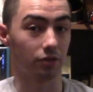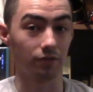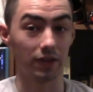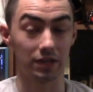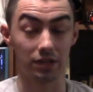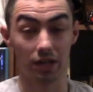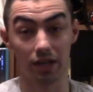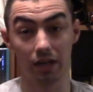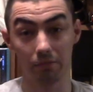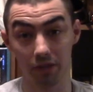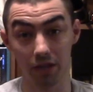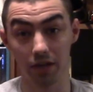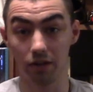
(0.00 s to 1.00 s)
In fact, I am
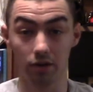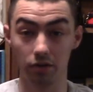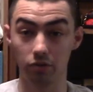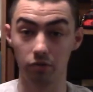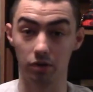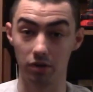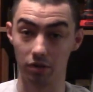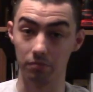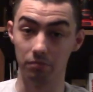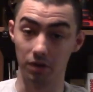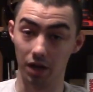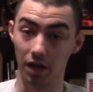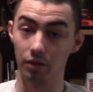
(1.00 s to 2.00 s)
planning on doing some
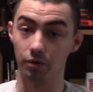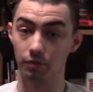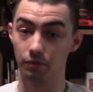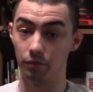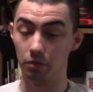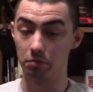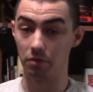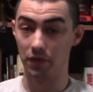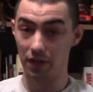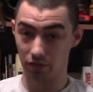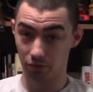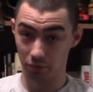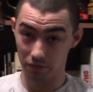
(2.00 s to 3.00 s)
other forms of
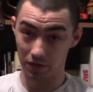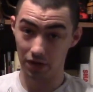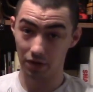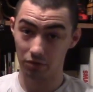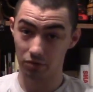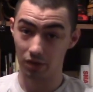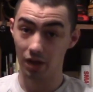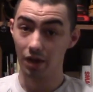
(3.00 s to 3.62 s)
history videos,